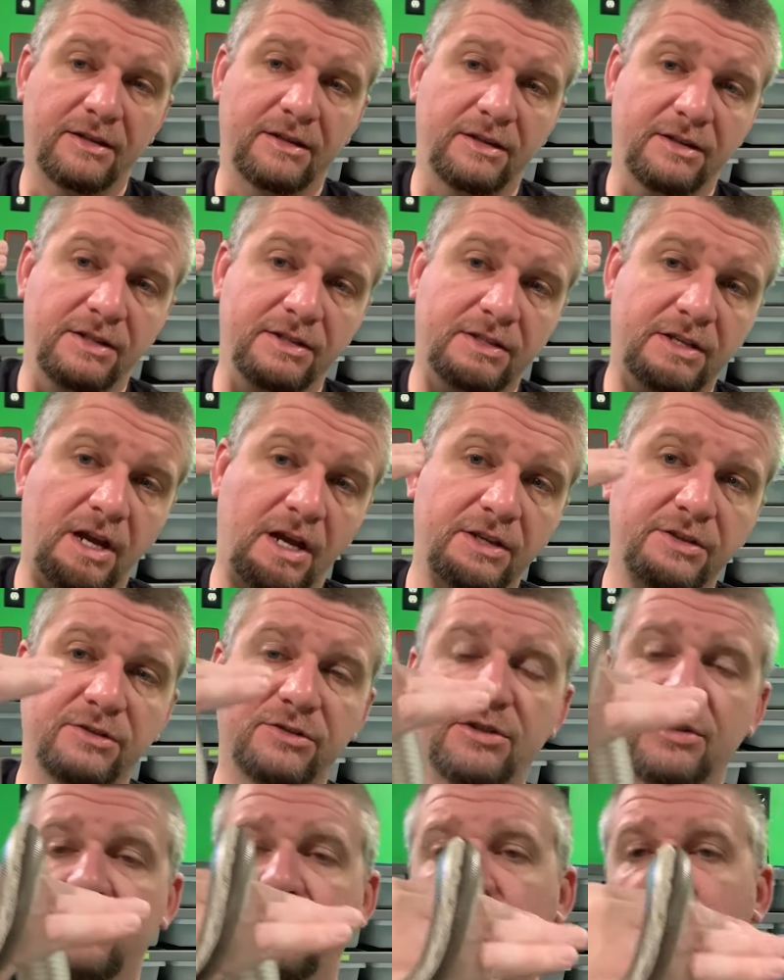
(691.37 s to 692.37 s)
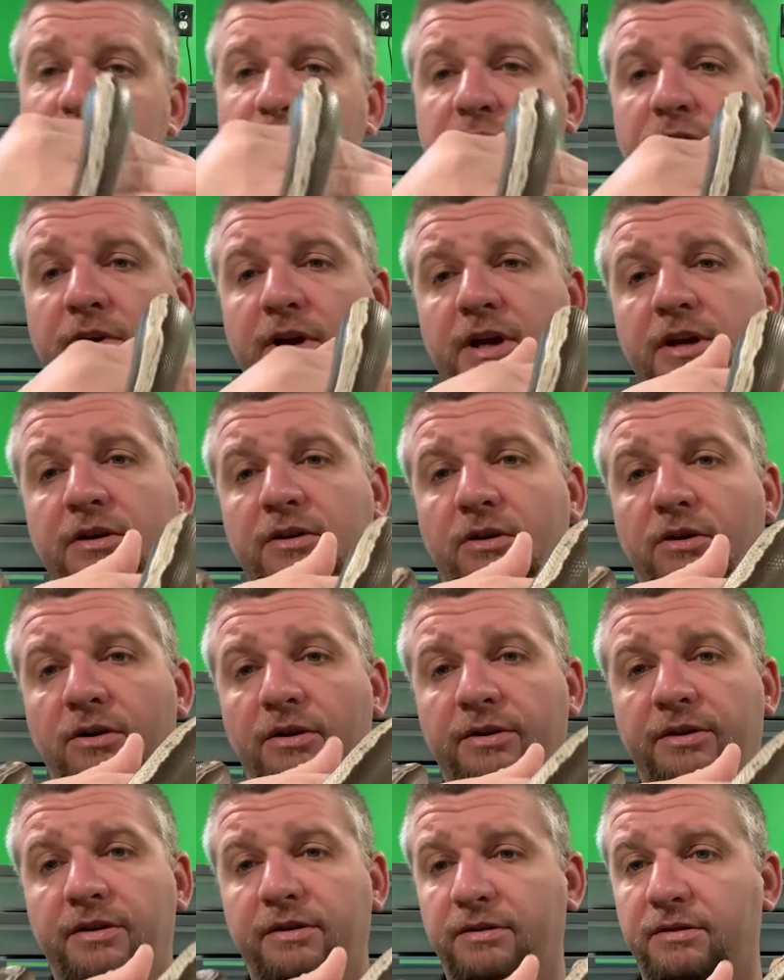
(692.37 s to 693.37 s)
these guys are just doing great
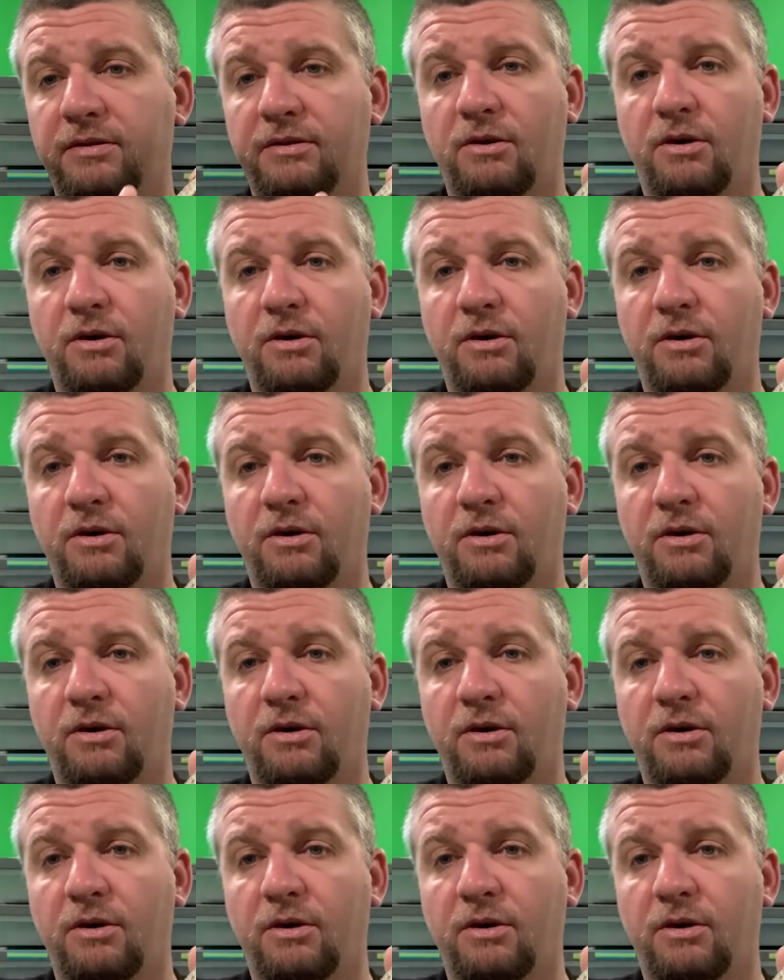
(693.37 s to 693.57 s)
on